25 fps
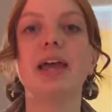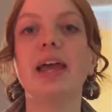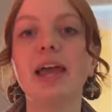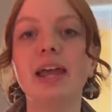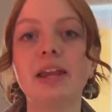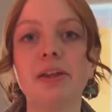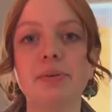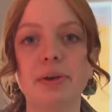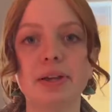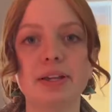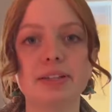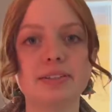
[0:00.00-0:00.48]

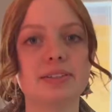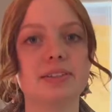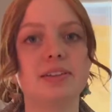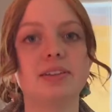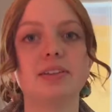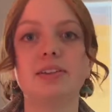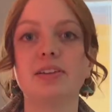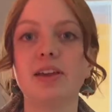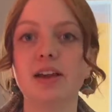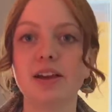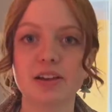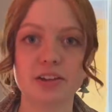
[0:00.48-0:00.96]
Anyways,
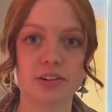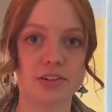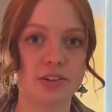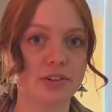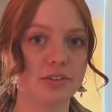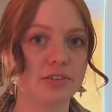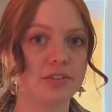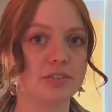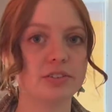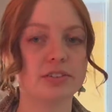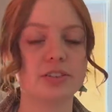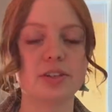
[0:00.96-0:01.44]
young adult.
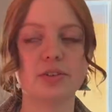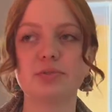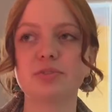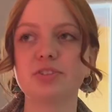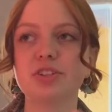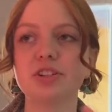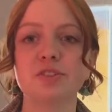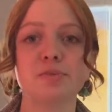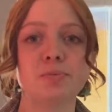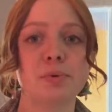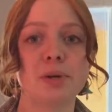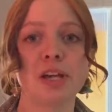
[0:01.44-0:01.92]
So
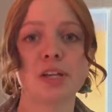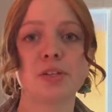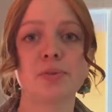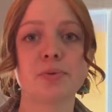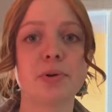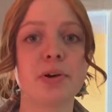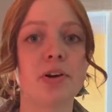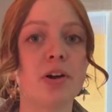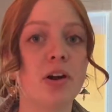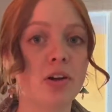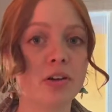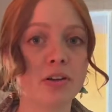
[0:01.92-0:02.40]
just because we
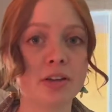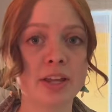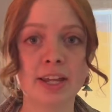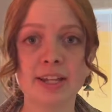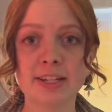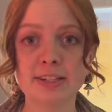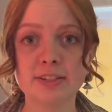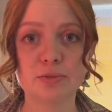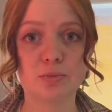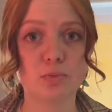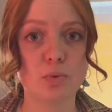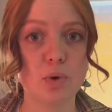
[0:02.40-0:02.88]
were all
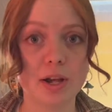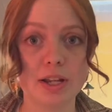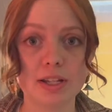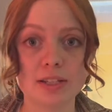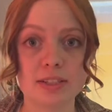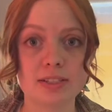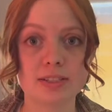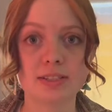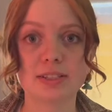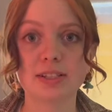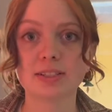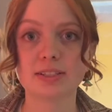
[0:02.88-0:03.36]
kids
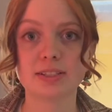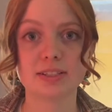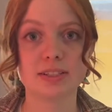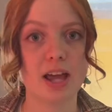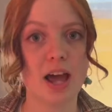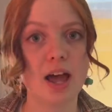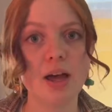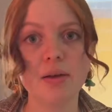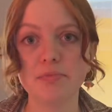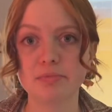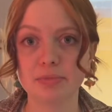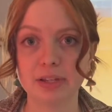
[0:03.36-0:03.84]
once does
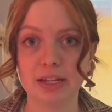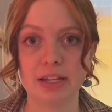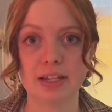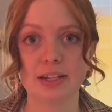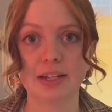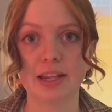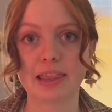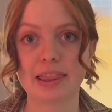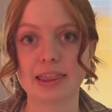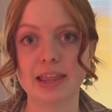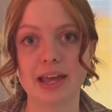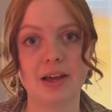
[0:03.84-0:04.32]
not mean
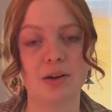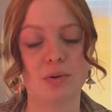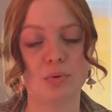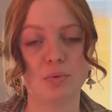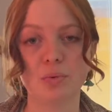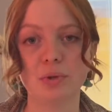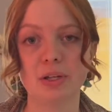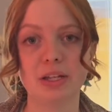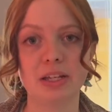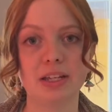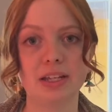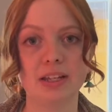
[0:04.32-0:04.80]
that
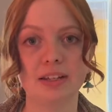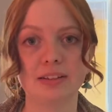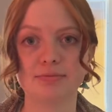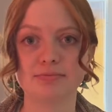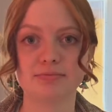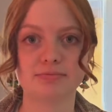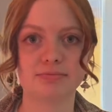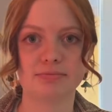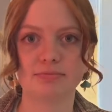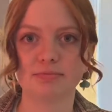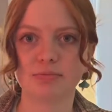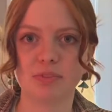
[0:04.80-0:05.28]
we
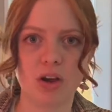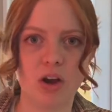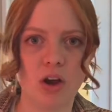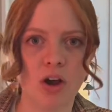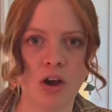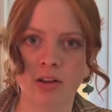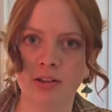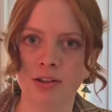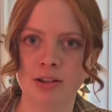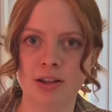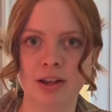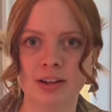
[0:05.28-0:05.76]

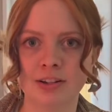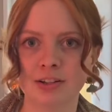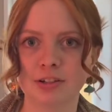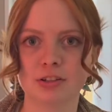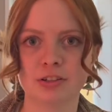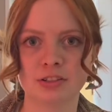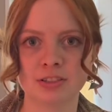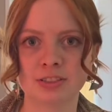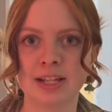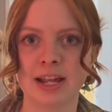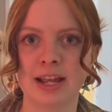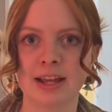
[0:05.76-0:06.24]
all
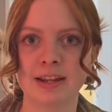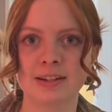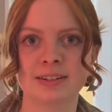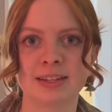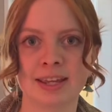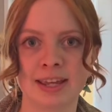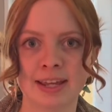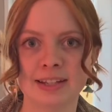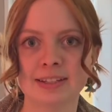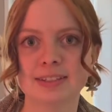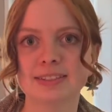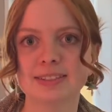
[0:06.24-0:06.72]
understand
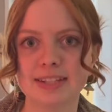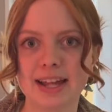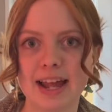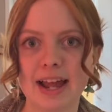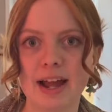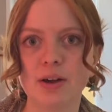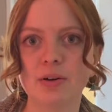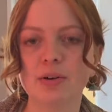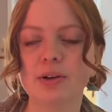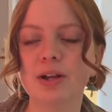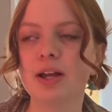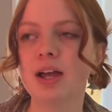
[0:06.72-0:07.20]
kids
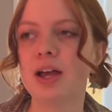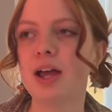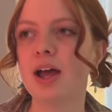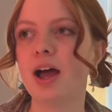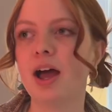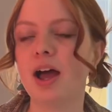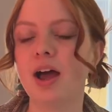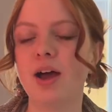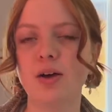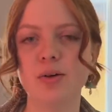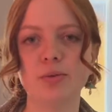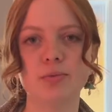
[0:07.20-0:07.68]
now.
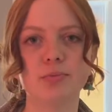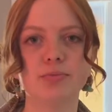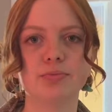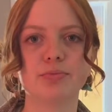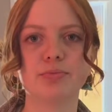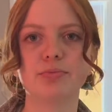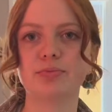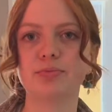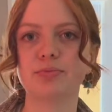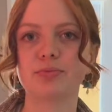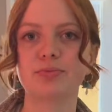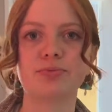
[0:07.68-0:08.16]

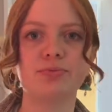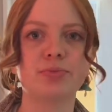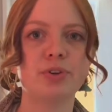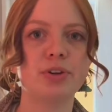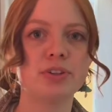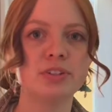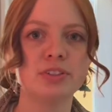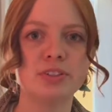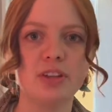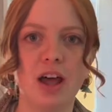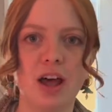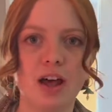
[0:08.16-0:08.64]

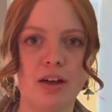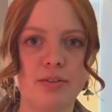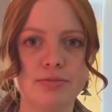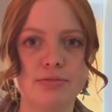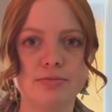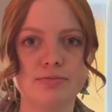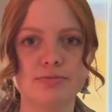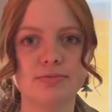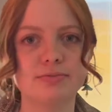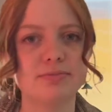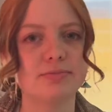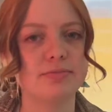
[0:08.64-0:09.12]
First off,
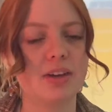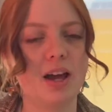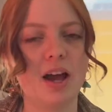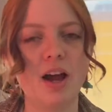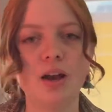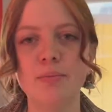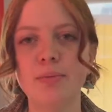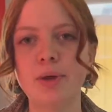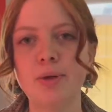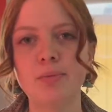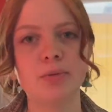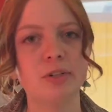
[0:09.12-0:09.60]
our
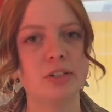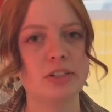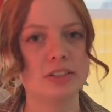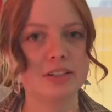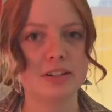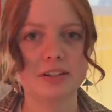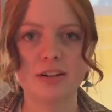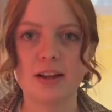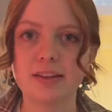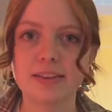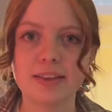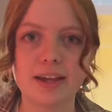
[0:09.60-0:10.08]
memories are
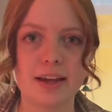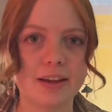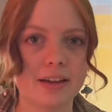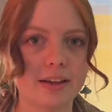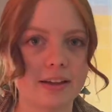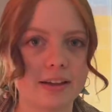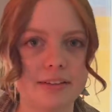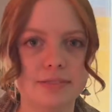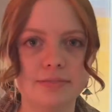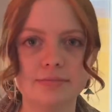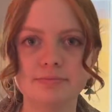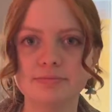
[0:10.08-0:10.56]
not that good.